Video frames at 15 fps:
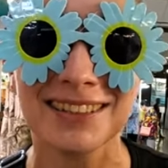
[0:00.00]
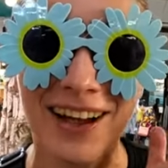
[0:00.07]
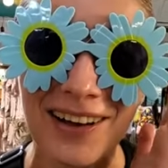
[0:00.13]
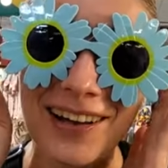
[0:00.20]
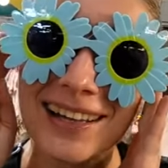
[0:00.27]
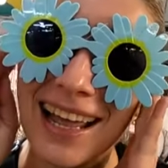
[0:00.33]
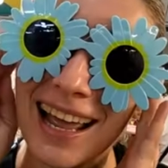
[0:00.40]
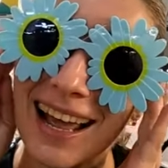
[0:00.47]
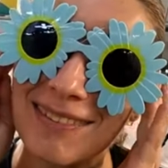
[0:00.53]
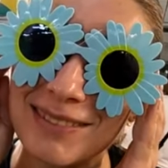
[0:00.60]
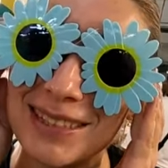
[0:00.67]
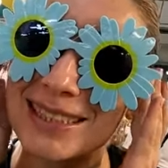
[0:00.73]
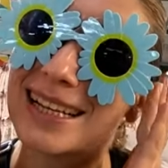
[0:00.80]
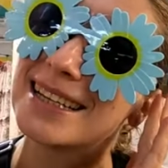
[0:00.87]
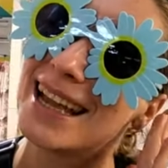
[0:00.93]
said, oh, can I have
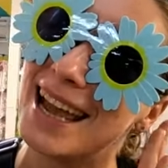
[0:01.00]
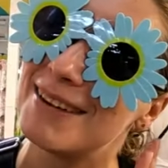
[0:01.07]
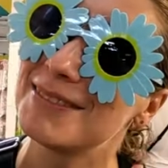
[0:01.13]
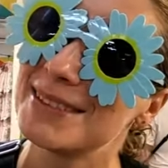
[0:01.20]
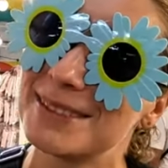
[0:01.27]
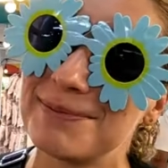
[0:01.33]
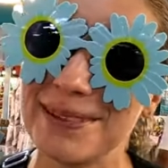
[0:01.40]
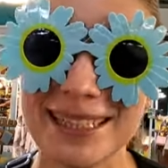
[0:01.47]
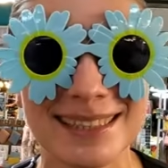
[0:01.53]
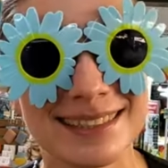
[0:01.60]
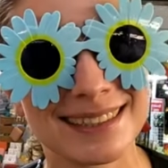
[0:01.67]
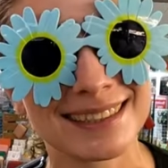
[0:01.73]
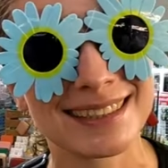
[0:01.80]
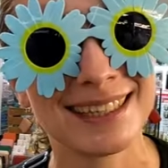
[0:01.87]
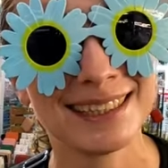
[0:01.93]
this, please?
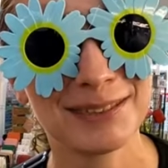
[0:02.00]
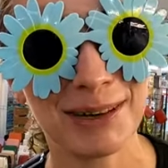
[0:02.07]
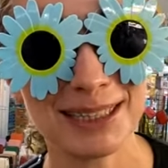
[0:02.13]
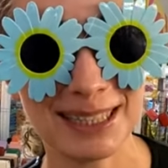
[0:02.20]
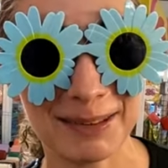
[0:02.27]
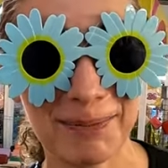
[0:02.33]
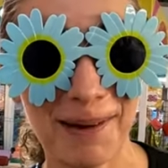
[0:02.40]
20